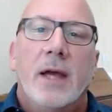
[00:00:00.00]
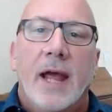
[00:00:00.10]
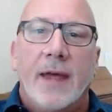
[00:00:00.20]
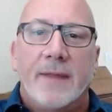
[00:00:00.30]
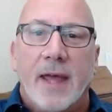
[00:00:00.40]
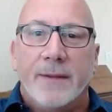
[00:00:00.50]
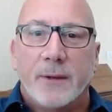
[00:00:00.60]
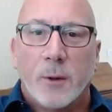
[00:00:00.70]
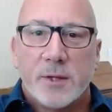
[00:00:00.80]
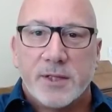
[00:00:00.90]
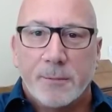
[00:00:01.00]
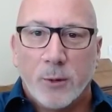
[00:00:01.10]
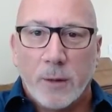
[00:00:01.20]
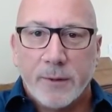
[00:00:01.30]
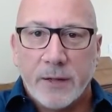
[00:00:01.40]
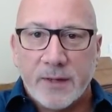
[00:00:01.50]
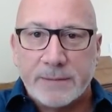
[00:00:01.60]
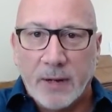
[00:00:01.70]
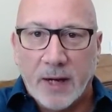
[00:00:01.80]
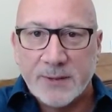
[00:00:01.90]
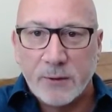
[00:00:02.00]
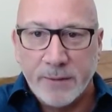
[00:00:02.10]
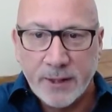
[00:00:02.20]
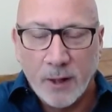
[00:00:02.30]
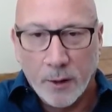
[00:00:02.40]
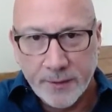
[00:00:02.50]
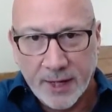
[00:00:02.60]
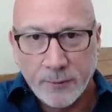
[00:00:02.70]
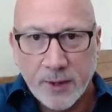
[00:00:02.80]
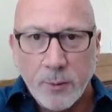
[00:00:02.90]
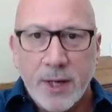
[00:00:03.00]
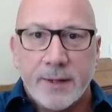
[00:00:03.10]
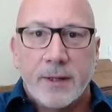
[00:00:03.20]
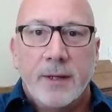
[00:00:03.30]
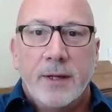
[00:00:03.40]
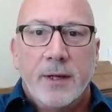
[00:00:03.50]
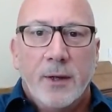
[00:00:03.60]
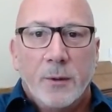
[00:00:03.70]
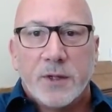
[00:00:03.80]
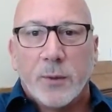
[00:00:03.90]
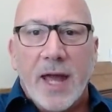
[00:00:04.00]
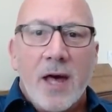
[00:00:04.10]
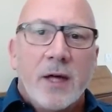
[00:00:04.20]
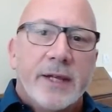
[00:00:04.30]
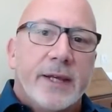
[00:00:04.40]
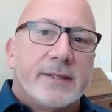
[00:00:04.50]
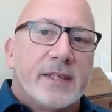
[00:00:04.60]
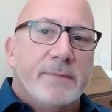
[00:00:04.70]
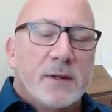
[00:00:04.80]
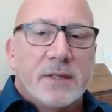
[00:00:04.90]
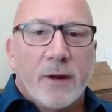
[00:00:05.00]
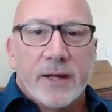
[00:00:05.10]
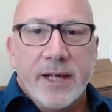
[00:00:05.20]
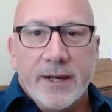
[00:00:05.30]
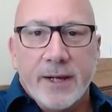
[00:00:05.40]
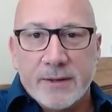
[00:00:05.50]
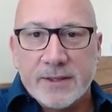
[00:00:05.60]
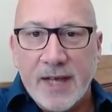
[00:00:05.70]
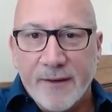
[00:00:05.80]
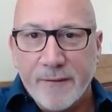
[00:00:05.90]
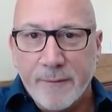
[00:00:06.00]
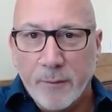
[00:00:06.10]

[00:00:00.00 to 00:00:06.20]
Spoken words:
And of course the appropriate response would be call 911. Well, the reality is most of our kiddos have